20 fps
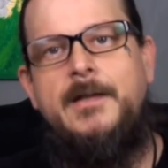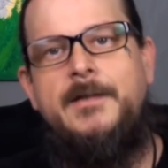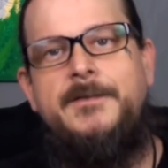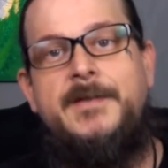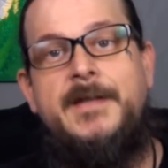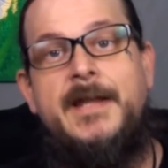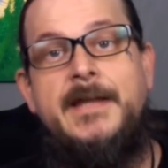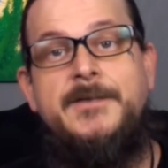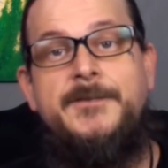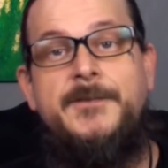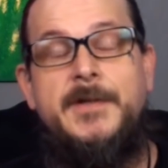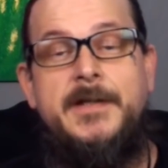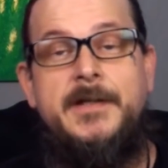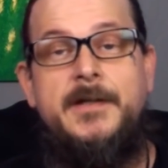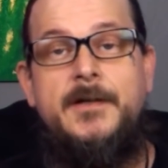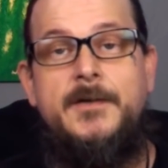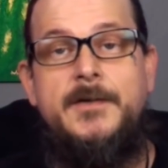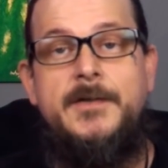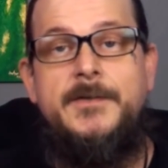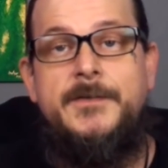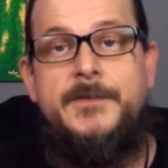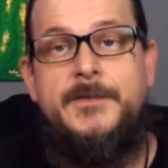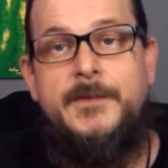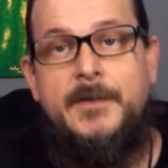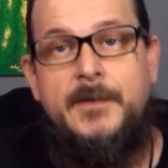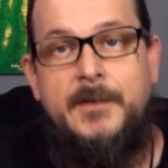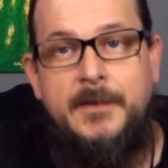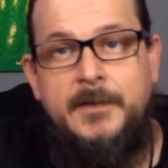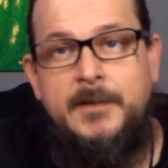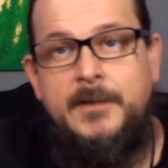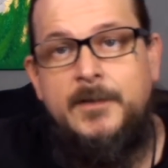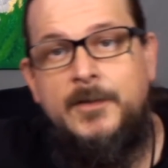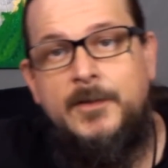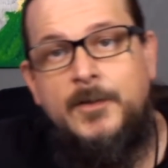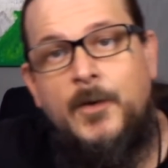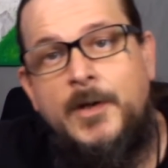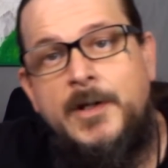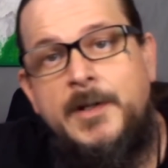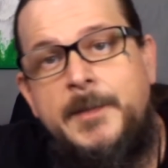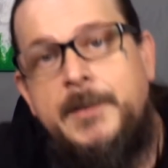Today's video is
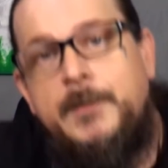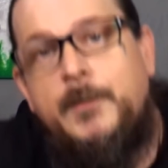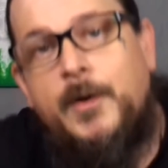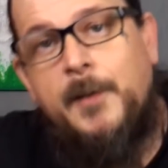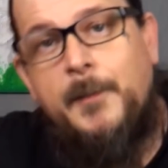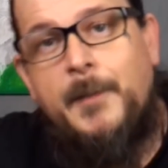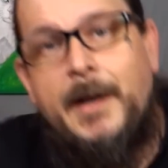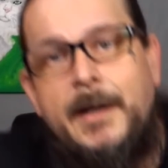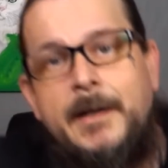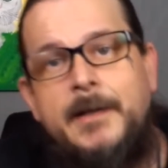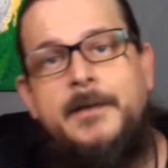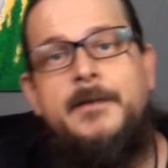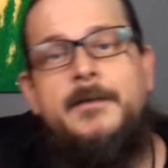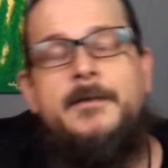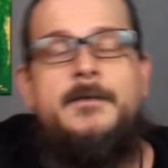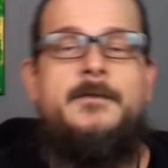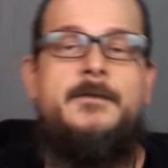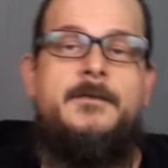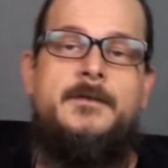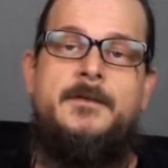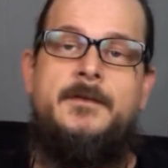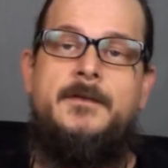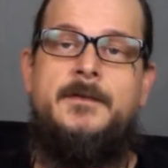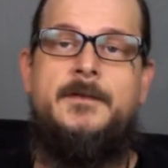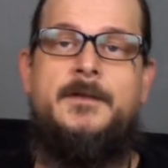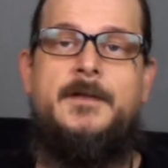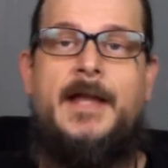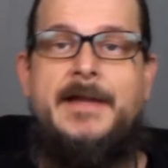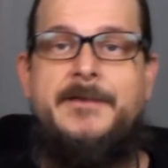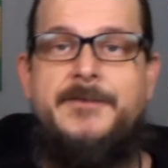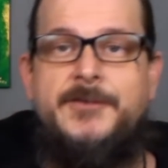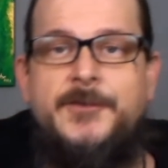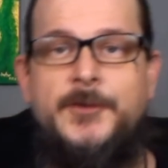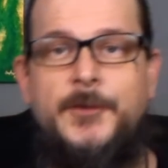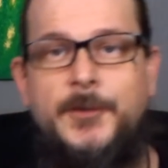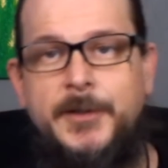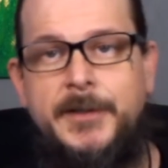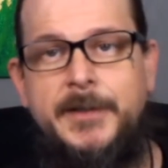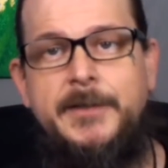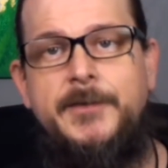going to be one of my life
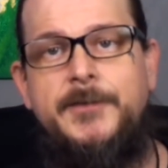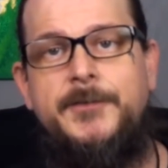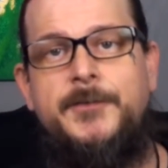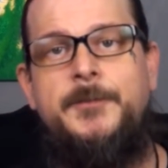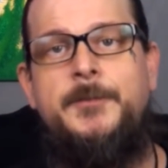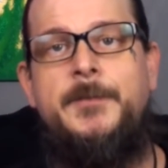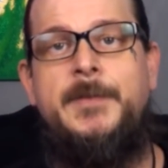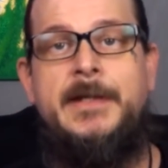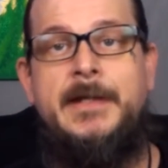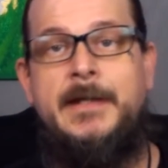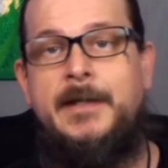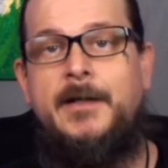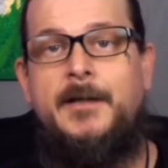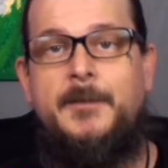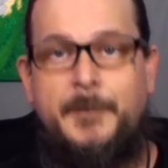stories from being a